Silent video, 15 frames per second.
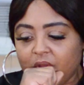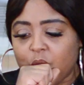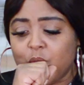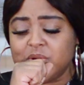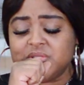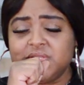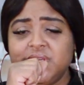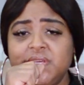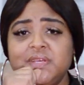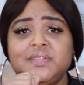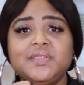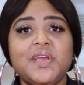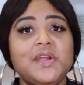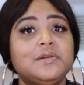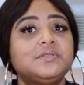Once again,
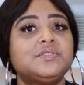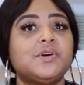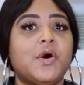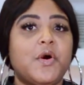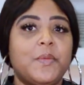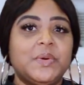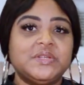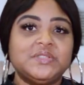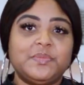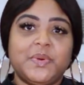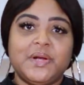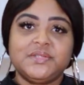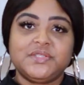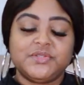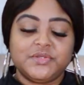thank you to all my
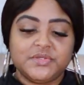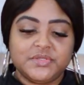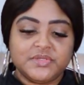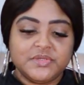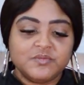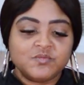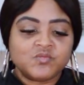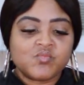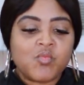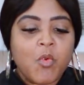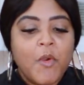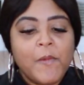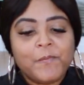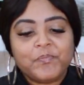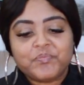sponsors.
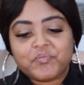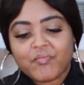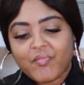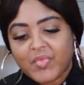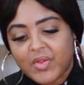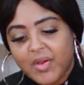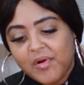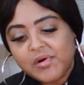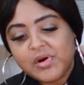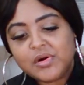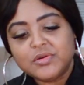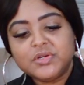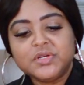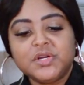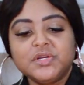
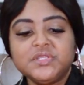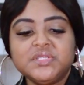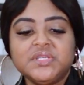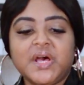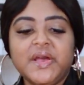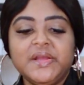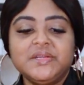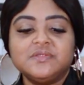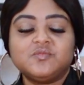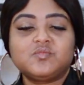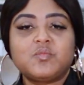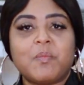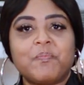Go to her site,